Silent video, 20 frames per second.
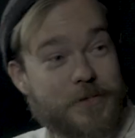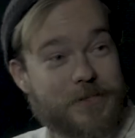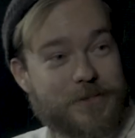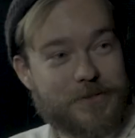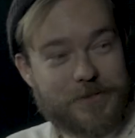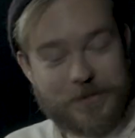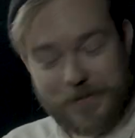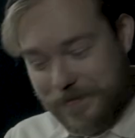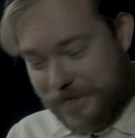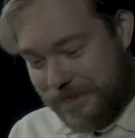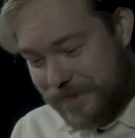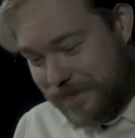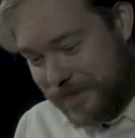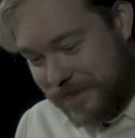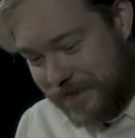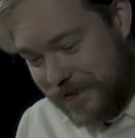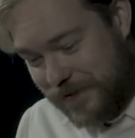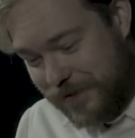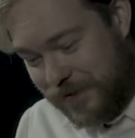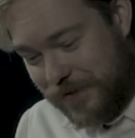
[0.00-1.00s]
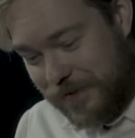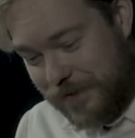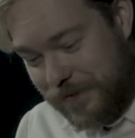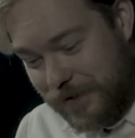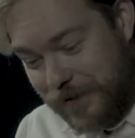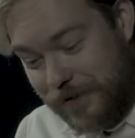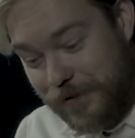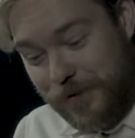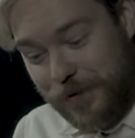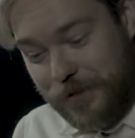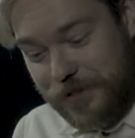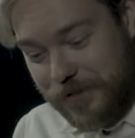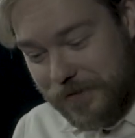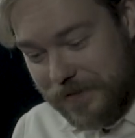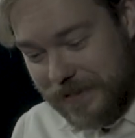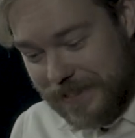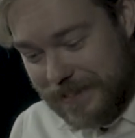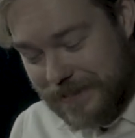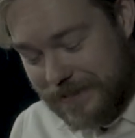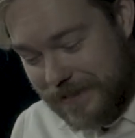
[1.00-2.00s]
your your thoughts on
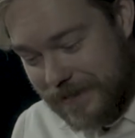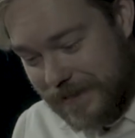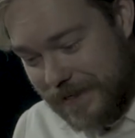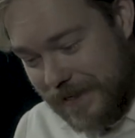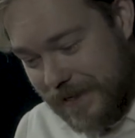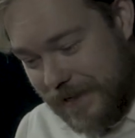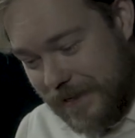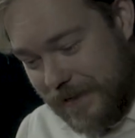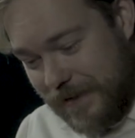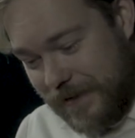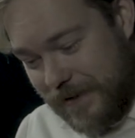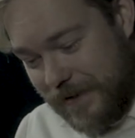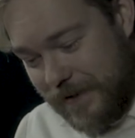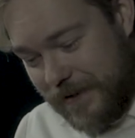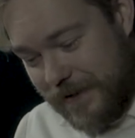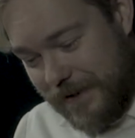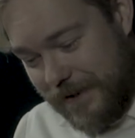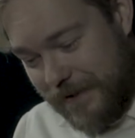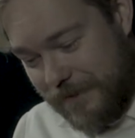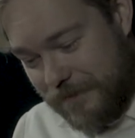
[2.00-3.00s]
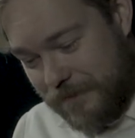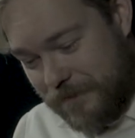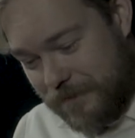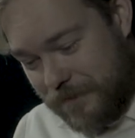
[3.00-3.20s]
this. Um,